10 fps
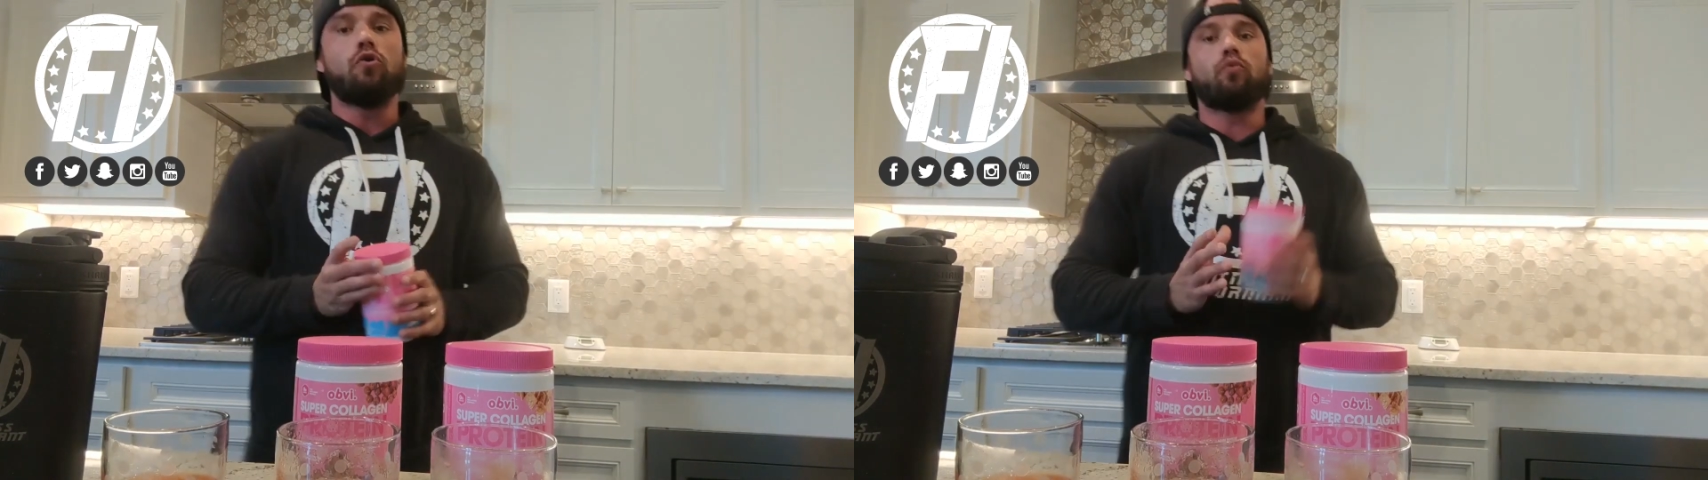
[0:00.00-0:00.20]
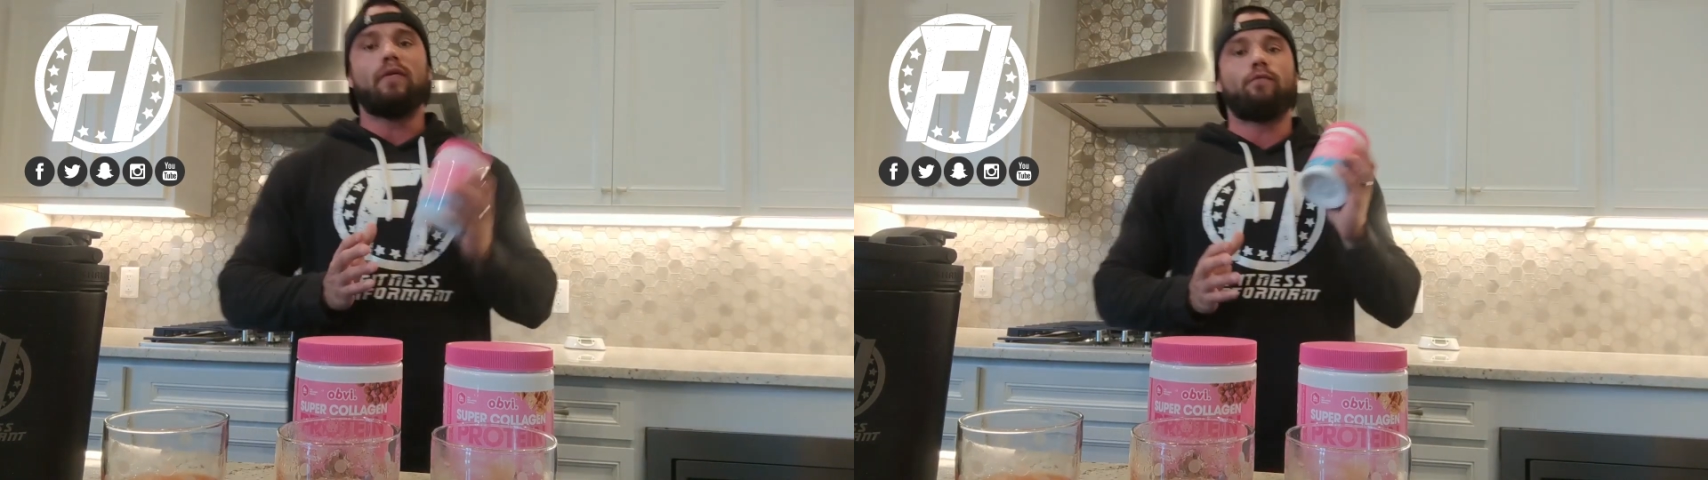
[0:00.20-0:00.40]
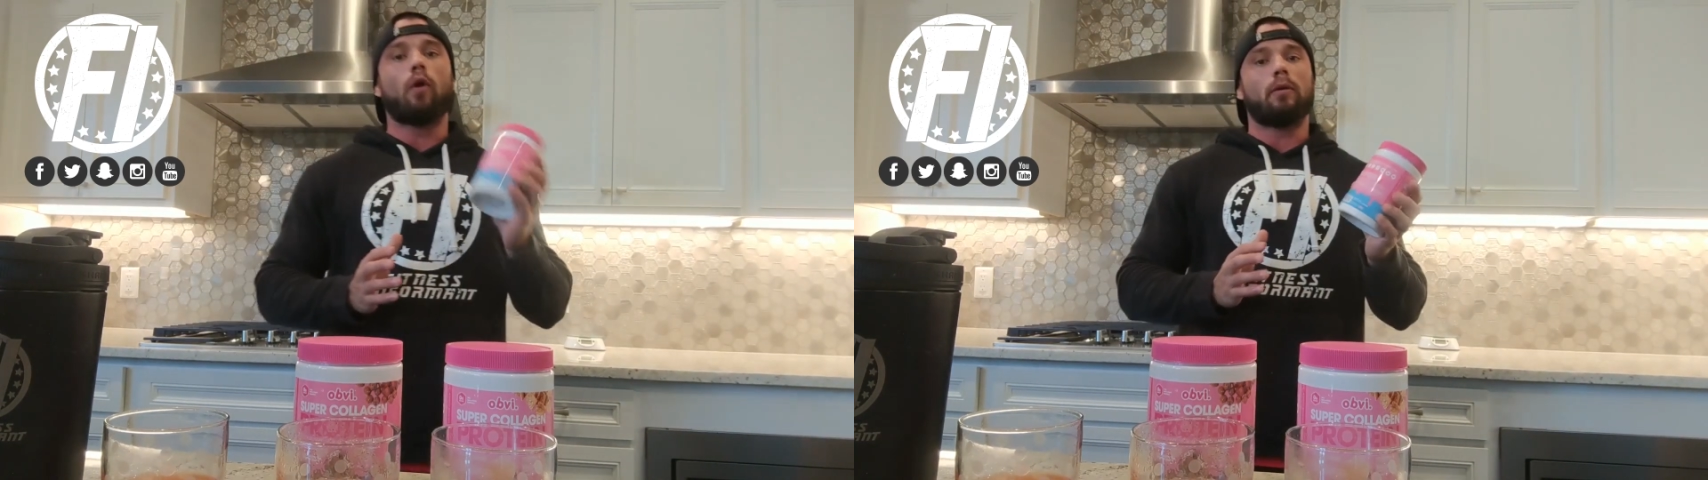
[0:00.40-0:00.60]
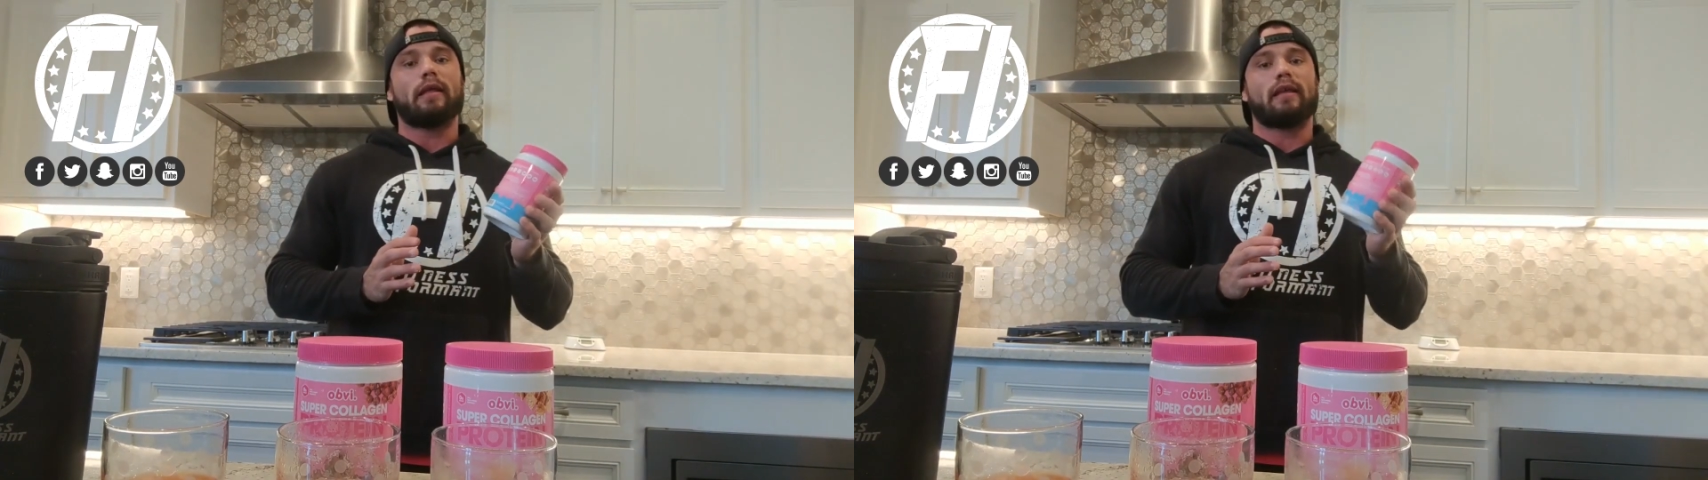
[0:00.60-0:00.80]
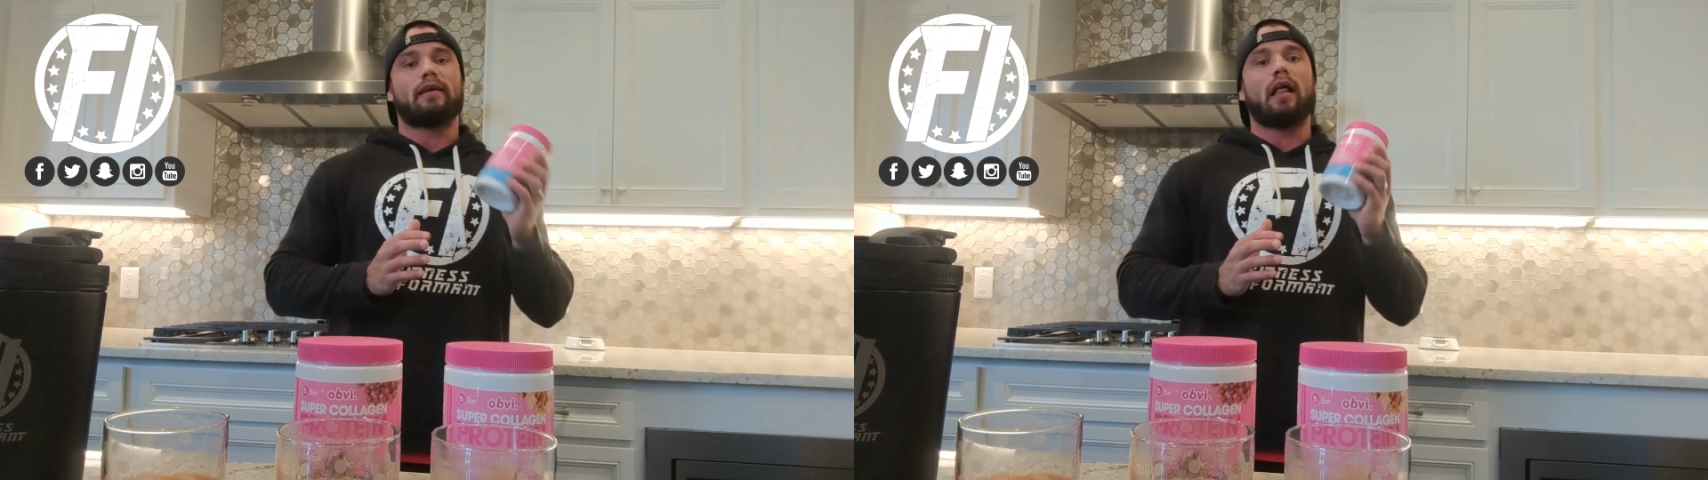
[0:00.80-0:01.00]

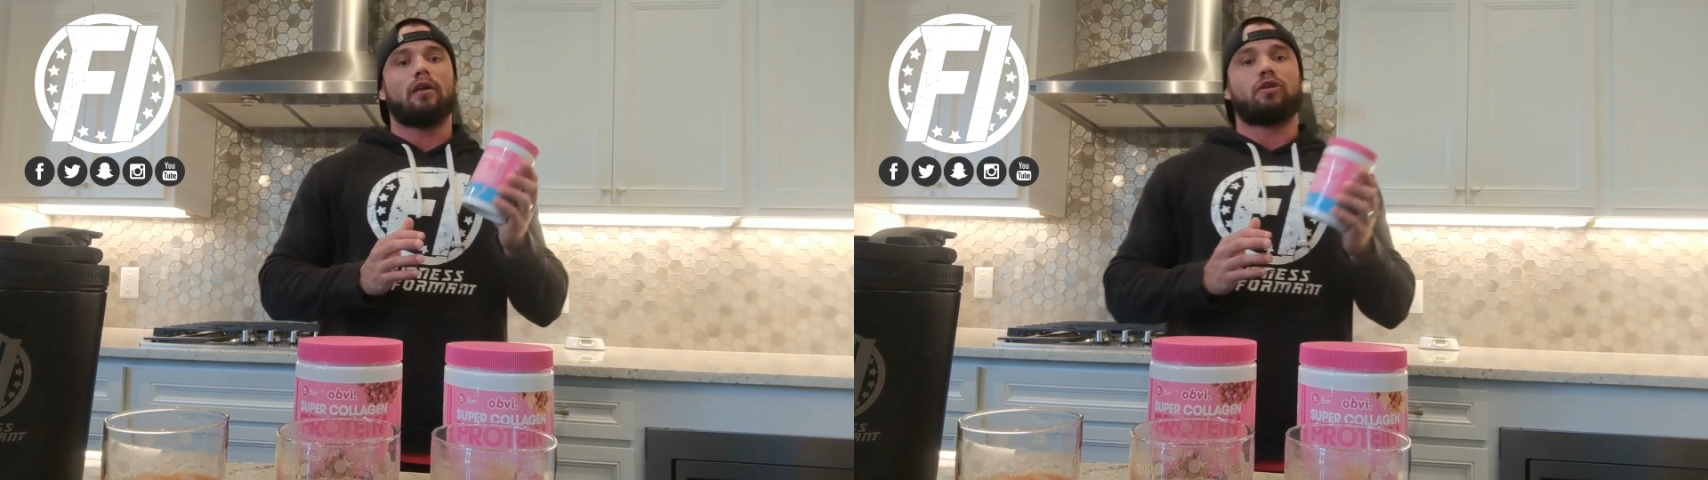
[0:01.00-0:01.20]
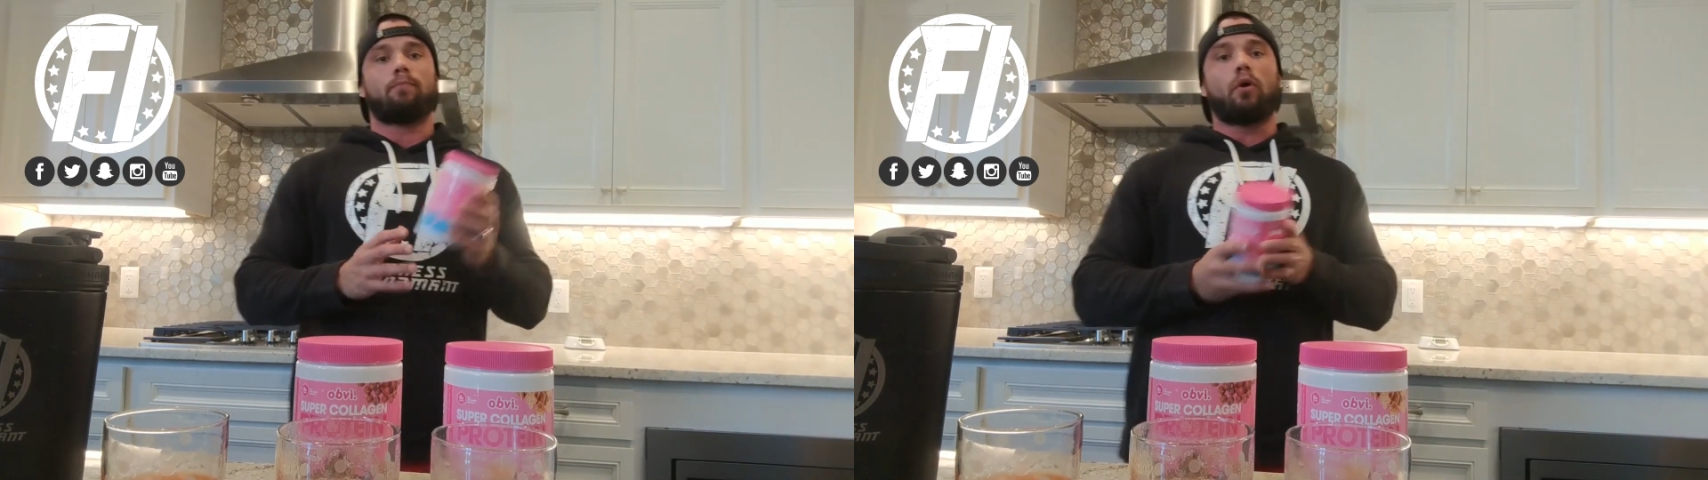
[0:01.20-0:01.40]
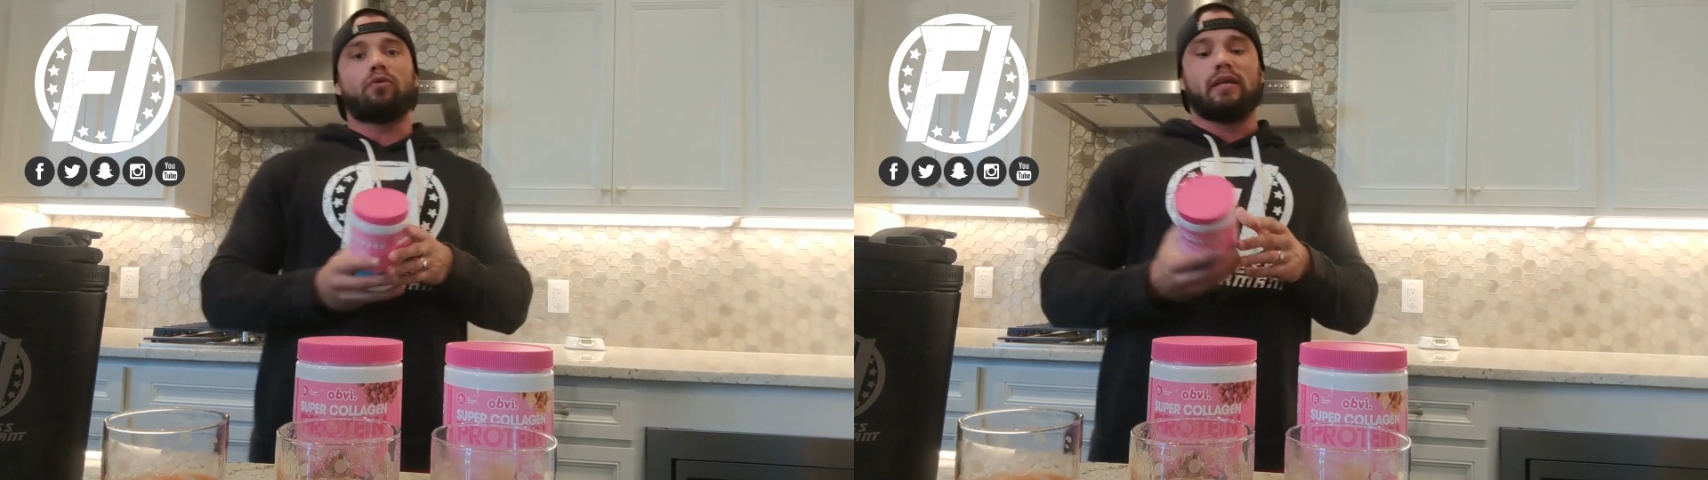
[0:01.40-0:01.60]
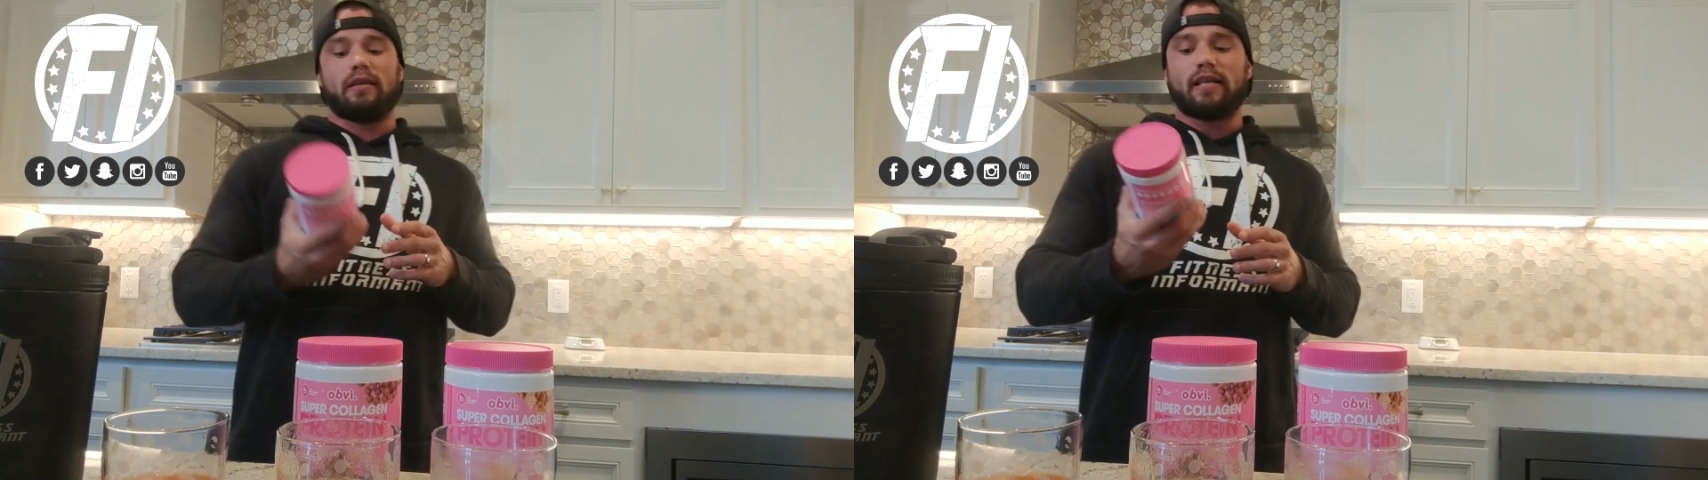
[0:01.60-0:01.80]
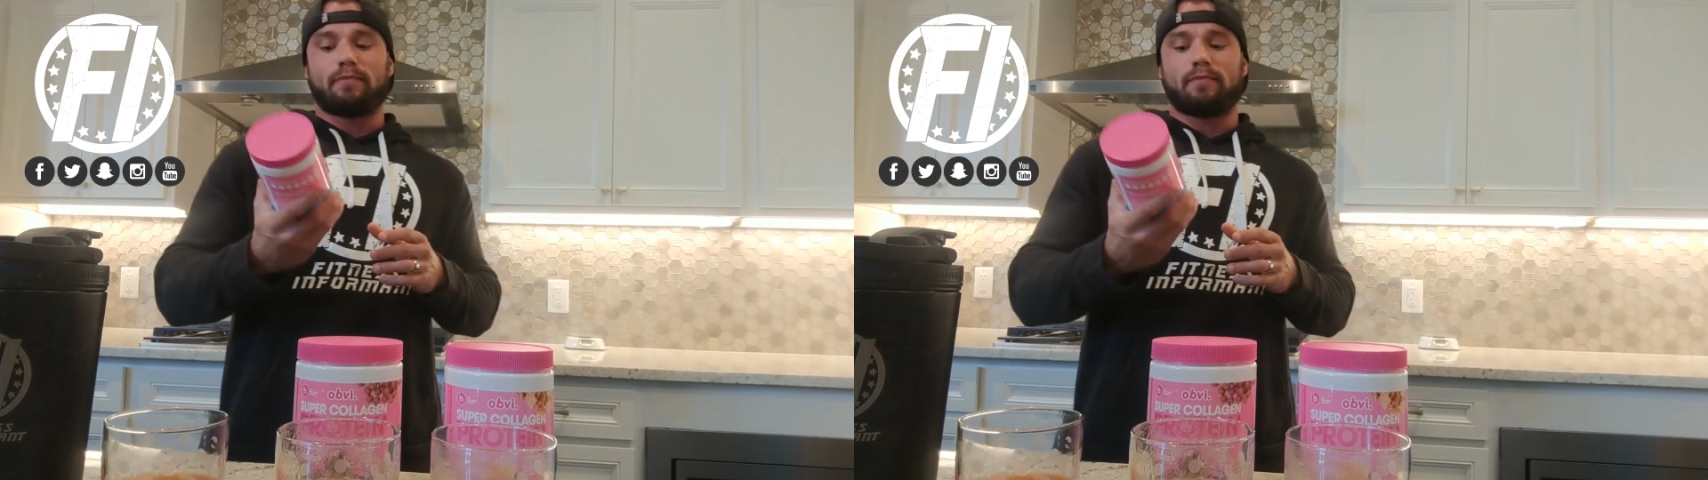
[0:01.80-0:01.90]
reformulated collagen protein.